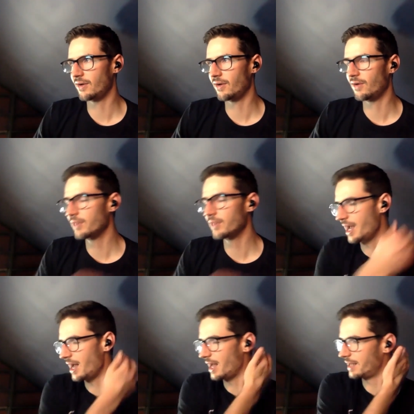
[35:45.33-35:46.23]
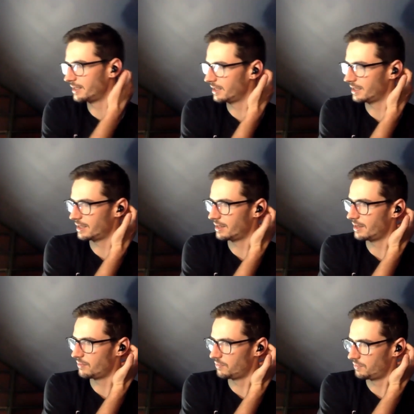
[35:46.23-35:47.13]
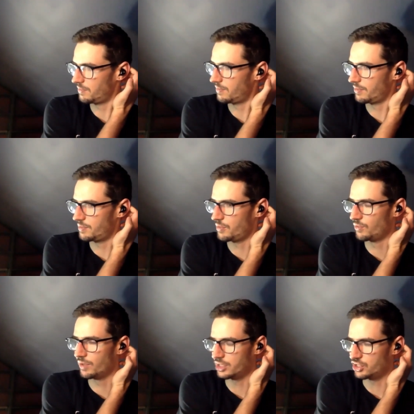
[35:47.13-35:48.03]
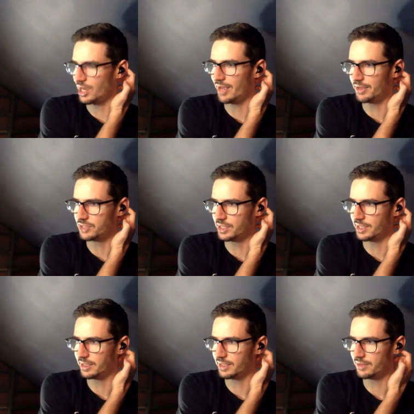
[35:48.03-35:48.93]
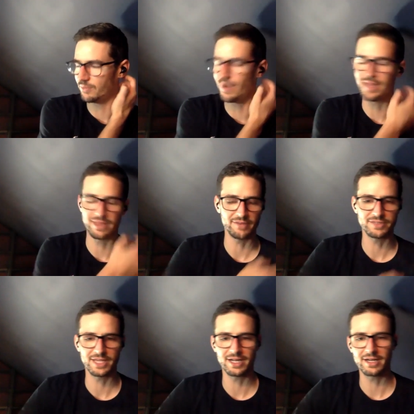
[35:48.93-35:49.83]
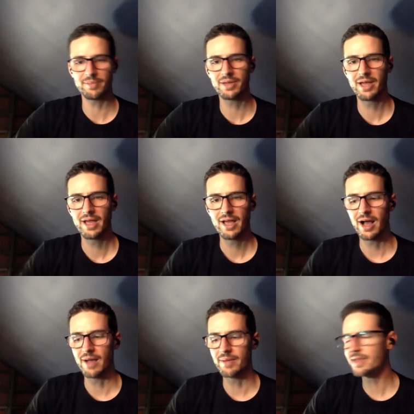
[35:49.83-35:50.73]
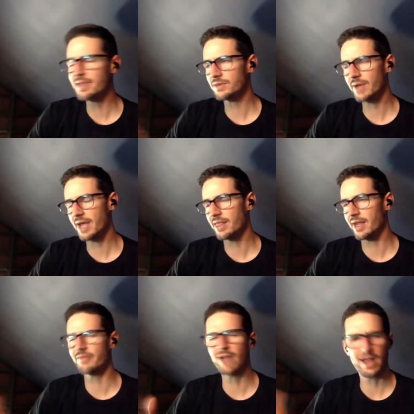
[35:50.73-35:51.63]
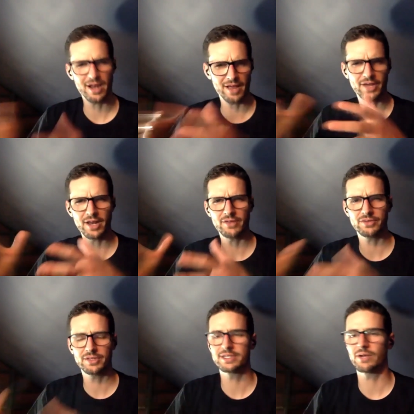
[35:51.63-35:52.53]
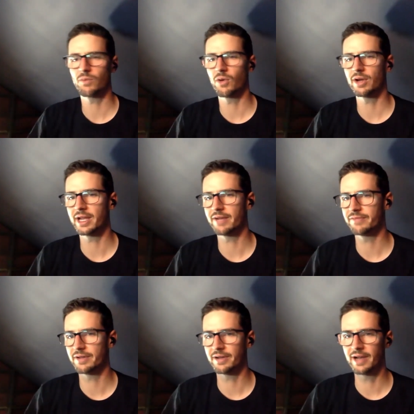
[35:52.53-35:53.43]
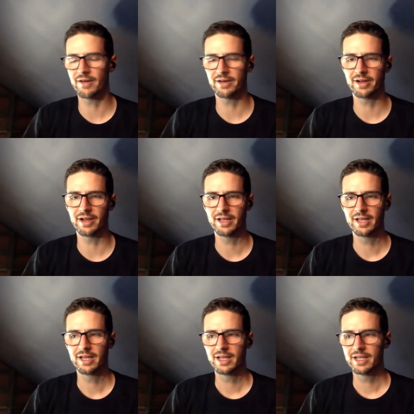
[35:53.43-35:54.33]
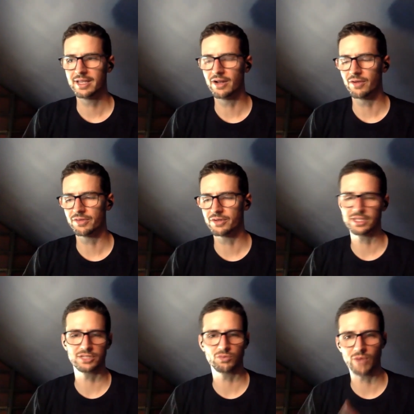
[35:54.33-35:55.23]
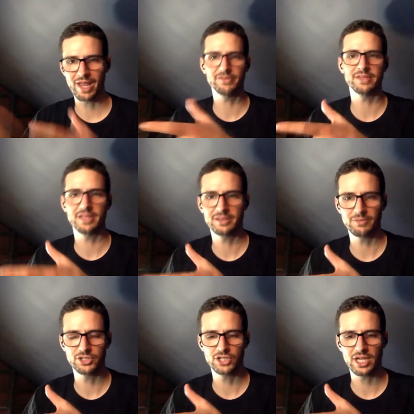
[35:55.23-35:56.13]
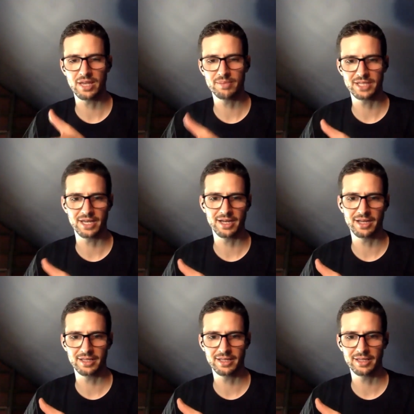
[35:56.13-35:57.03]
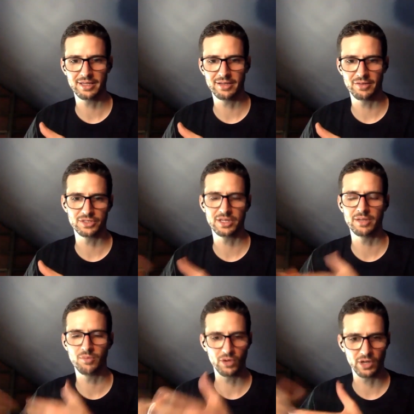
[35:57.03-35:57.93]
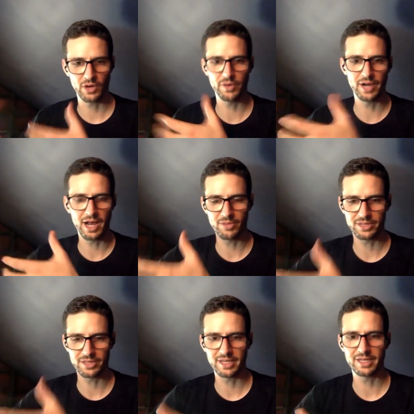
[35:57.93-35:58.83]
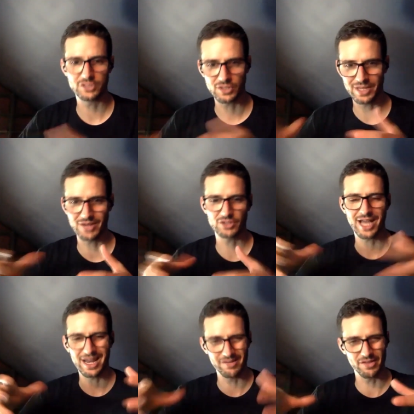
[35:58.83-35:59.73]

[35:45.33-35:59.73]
early on would be really challenging the way that I've set it up. And that's okay. Like I've got other things that are working and I figured it out. And you know, there's this raven that the witch keeps that, you know, there's a little more going on with it. And so there's kind of a